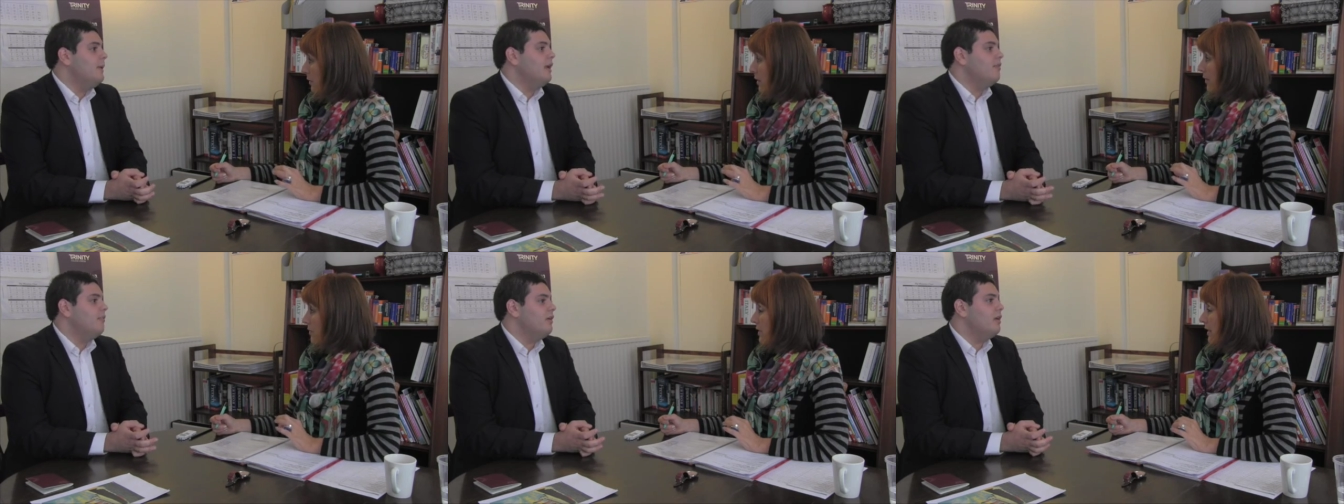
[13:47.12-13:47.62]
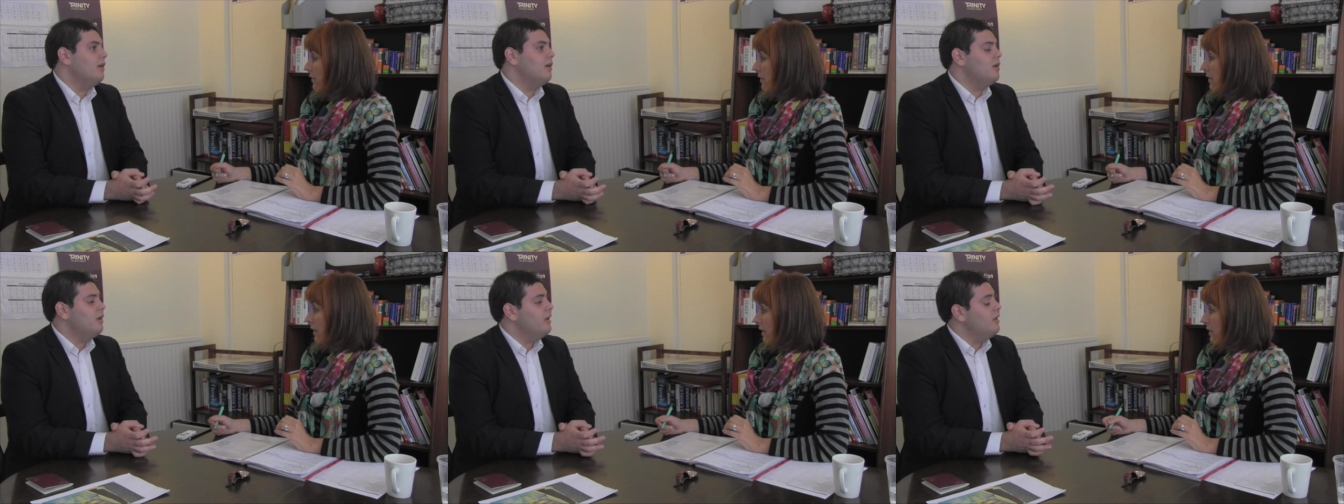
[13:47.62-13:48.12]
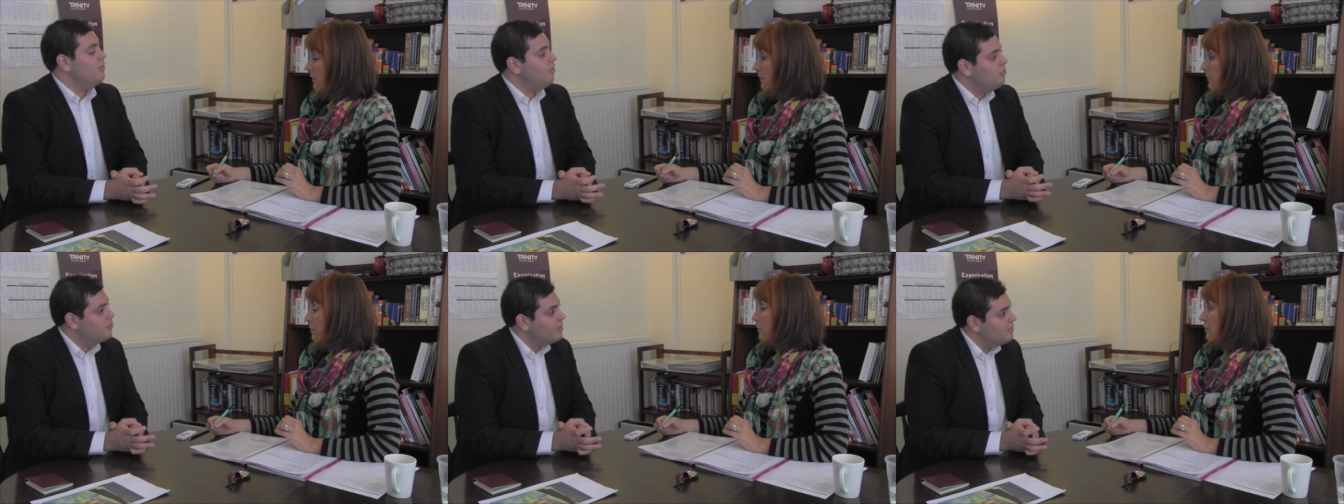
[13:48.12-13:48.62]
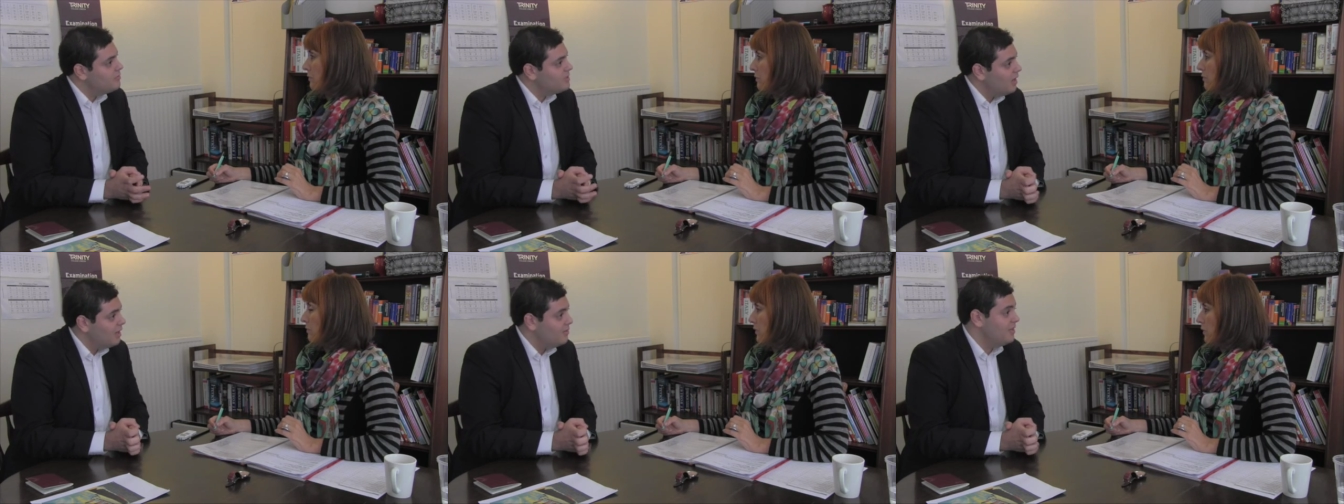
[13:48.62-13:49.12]
when because you leave early. You know,
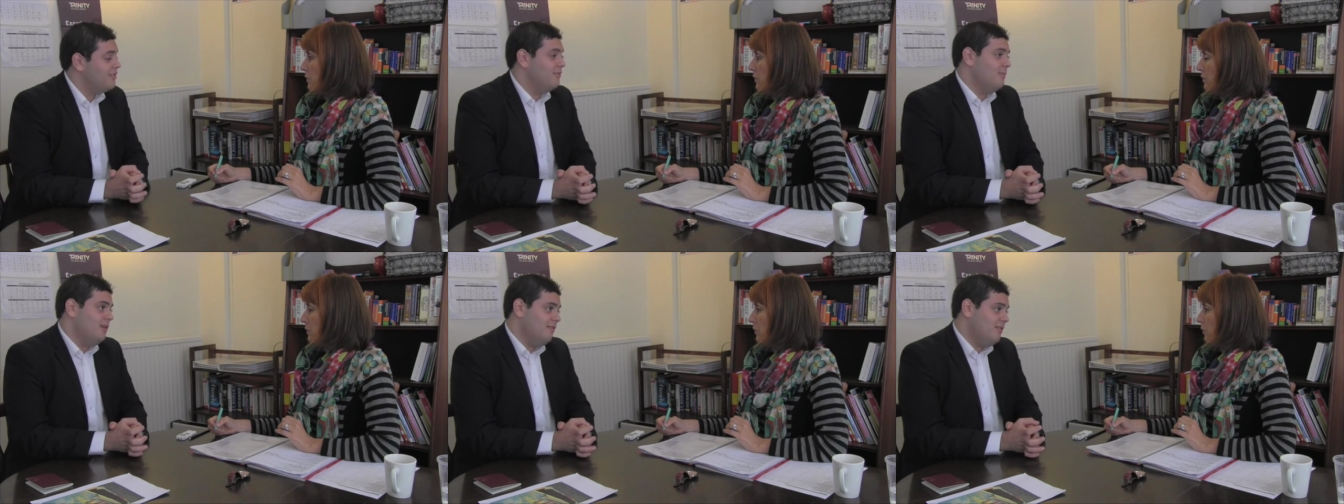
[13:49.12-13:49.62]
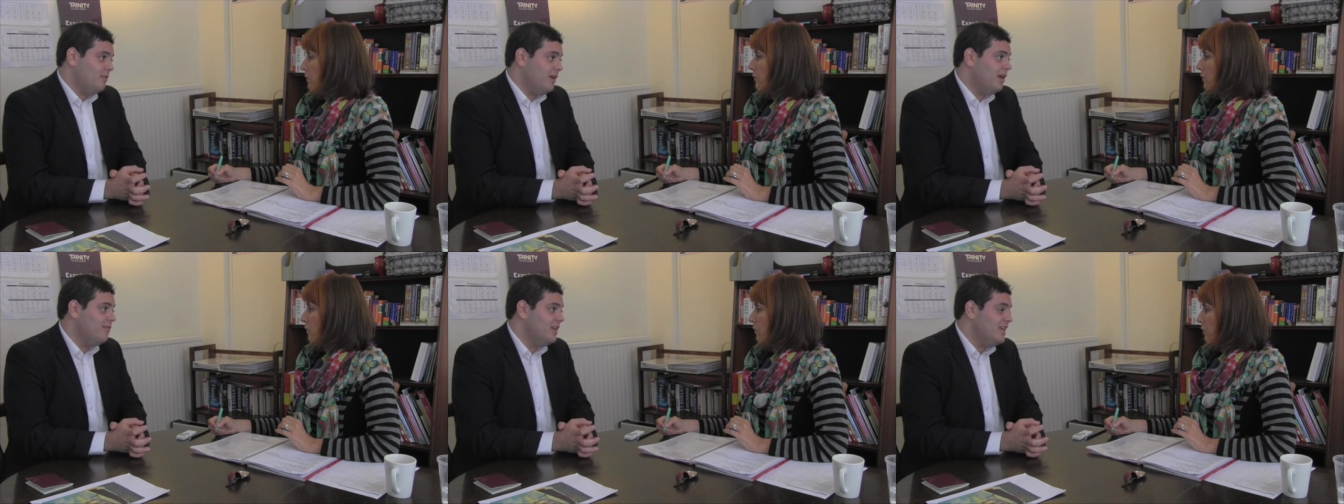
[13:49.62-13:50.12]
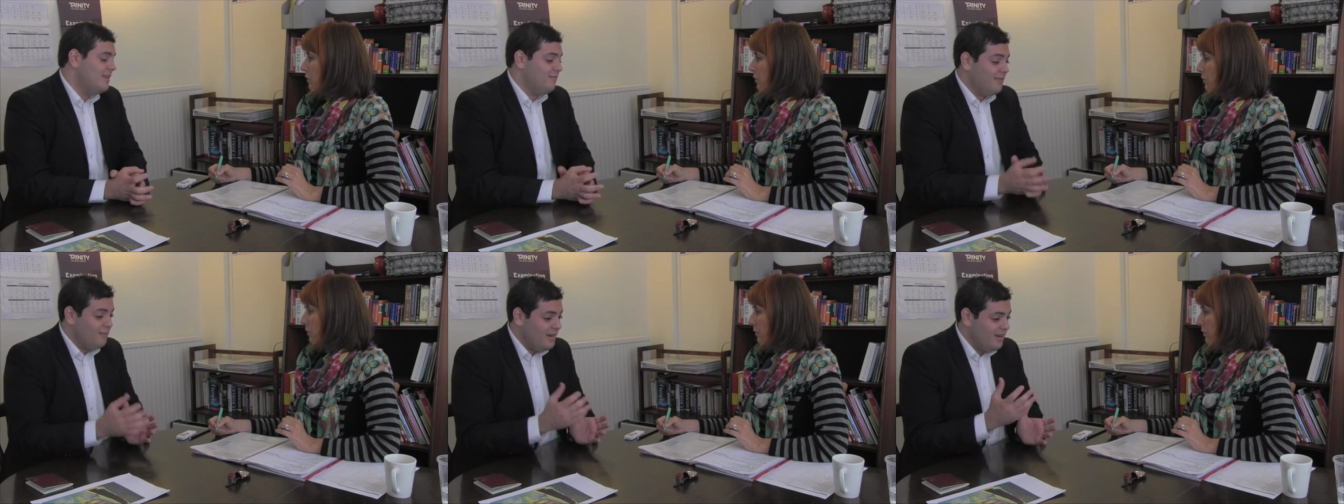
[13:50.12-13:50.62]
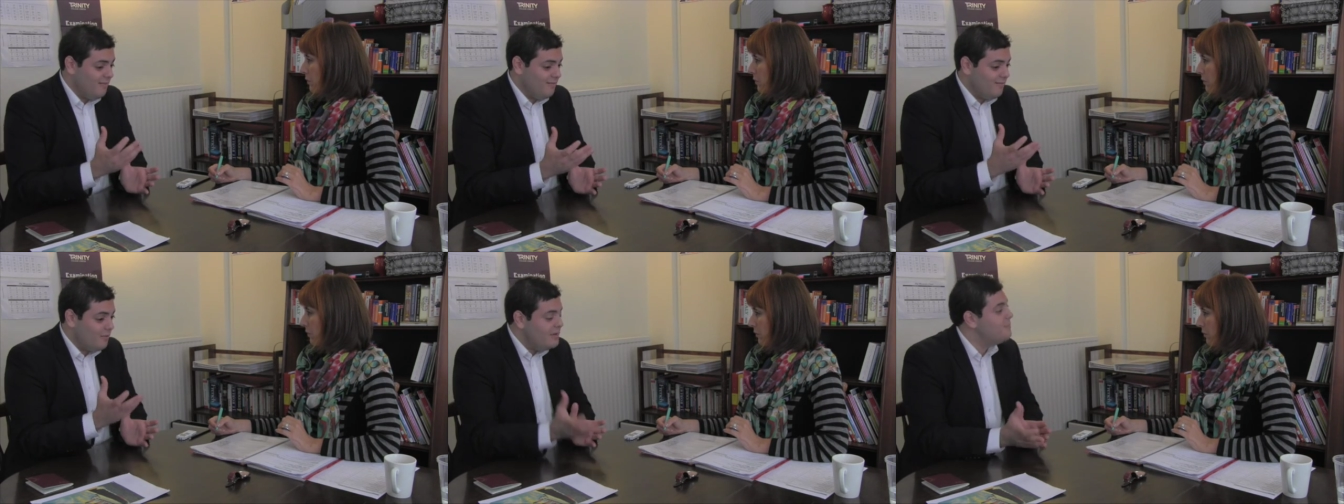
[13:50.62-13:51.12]
sometimes it's been very
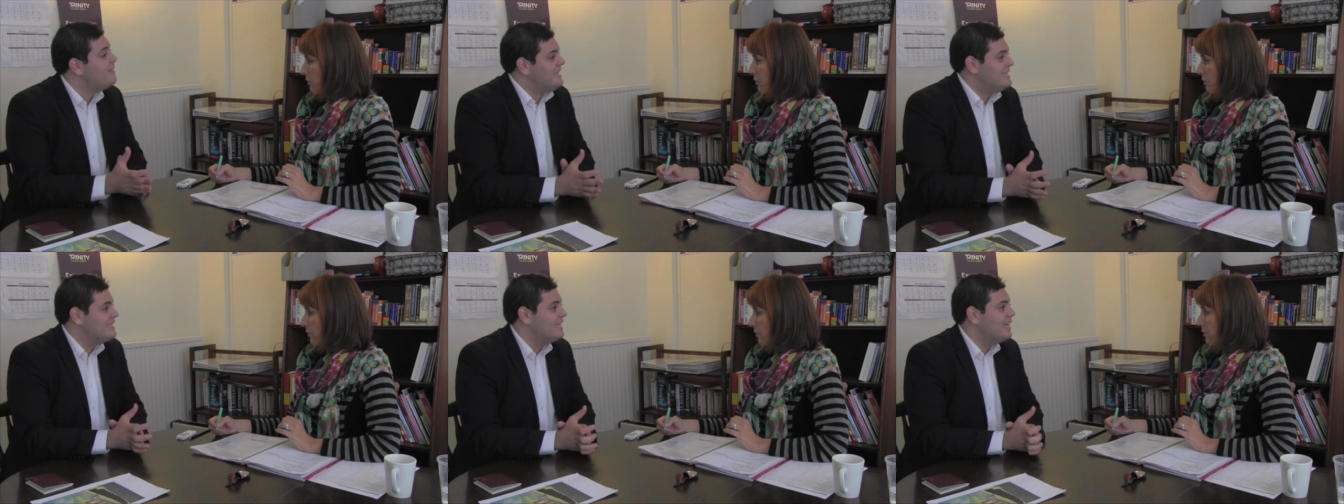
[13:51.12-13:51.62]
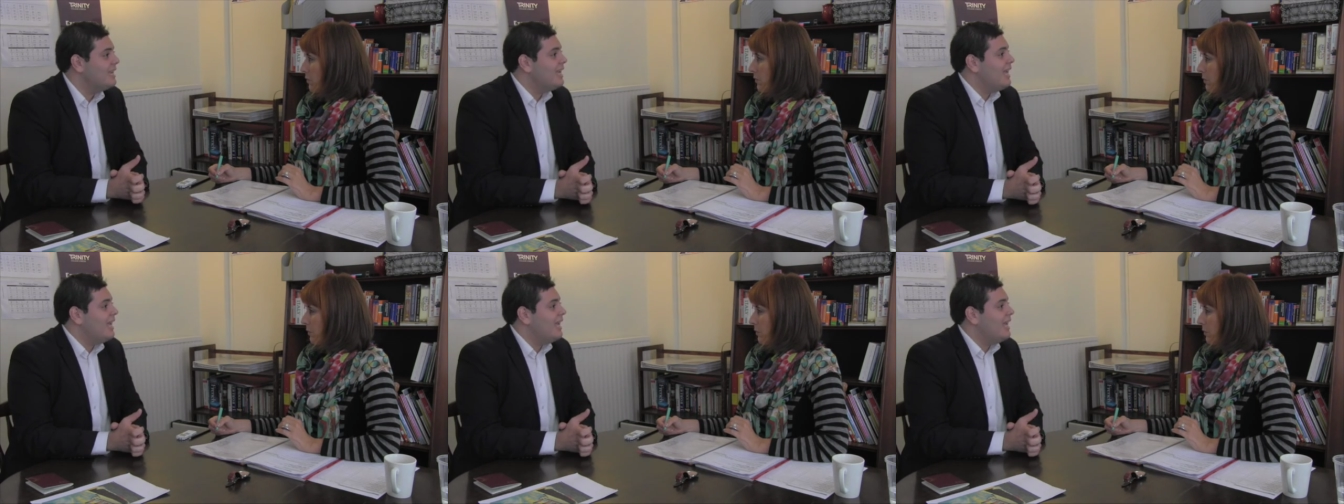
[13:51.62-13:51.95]
busy,